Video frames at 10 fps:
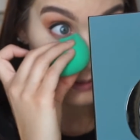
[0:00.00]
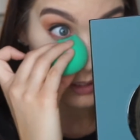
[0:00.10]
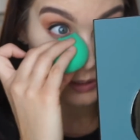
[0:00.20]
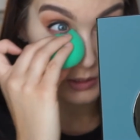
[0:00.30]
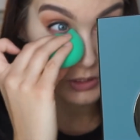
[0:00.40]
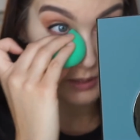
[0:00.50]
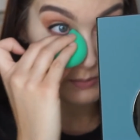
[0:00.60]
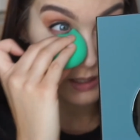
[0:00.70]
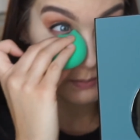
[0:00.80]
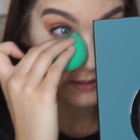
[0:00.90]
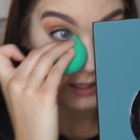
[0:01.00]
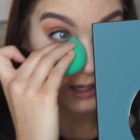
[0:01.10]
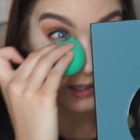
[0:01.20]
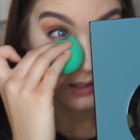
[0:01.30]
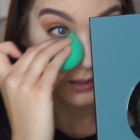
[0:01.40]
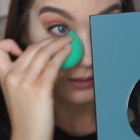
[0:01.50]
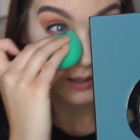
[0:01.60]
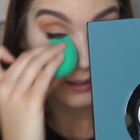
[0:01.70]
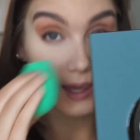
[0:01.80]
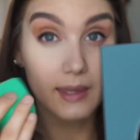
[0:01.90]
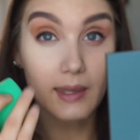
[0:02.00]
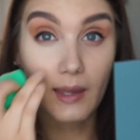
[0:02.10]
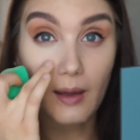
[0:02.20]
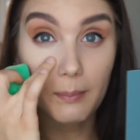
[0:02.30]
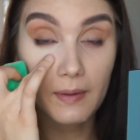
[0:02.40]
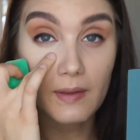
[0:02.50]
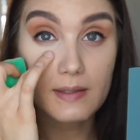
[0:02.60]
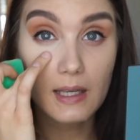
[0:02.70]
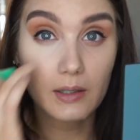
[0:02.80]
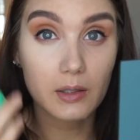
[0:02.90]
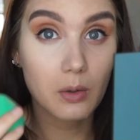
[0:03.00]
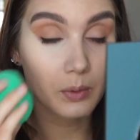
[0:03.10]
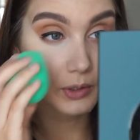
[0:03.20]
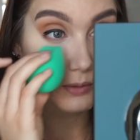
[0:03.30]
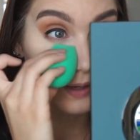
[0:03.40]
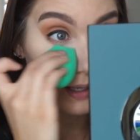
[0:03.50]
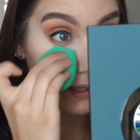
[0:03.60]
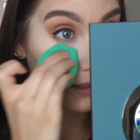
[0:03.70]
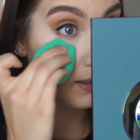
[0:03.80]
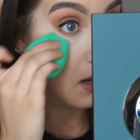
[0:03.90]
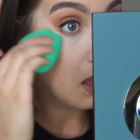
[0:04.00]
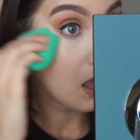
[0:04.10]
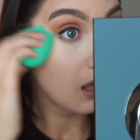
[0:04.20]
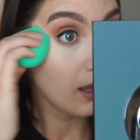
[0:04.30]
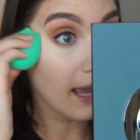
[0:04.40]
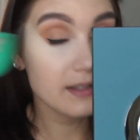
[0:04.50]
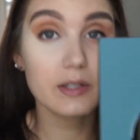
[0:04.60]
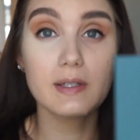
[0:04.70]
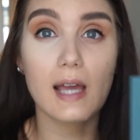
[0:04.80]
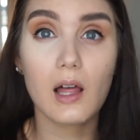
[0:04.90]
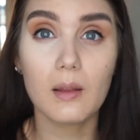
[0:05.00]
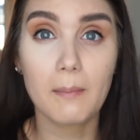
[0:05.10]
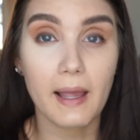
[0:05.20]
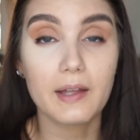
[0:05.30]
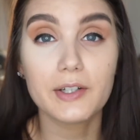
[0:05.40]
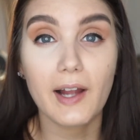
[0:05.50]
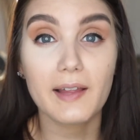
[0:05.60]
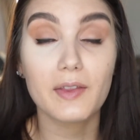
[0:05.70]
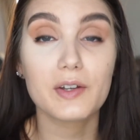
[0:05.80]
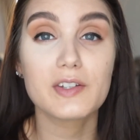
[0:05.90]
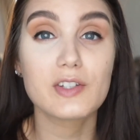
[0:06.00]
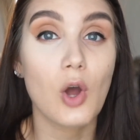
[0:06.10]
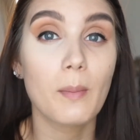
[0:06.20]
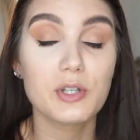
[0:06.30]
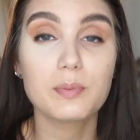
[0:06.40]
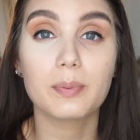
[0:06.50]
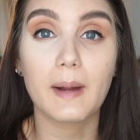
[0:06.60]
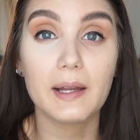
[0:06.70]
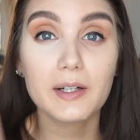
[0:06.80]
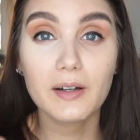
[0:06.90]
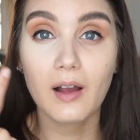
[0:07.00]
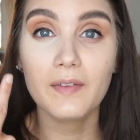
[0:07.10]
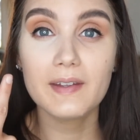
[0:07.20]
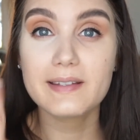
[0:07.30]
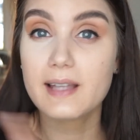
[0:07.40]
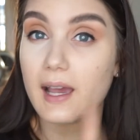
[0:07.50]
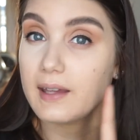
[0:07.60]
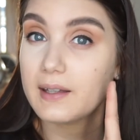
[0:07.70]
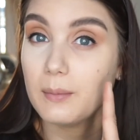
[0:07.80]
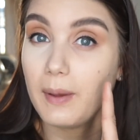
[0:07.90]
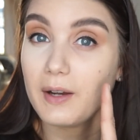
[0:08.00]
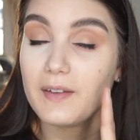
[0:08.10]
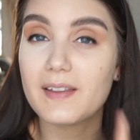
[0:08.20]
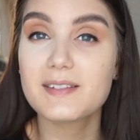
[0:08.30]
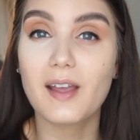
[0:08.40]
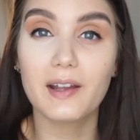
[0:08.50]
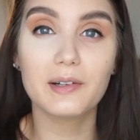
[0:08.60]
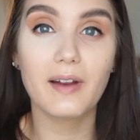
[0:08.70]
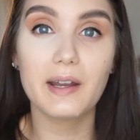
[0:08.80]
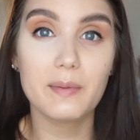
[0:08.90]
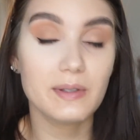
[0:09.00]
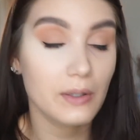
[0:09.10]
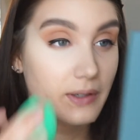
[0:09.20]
the Tarte Shape Tape is kind of like caking up in this inner corner right here. As you can tell, my under eye looks so much brighter on this side compared to this side already with no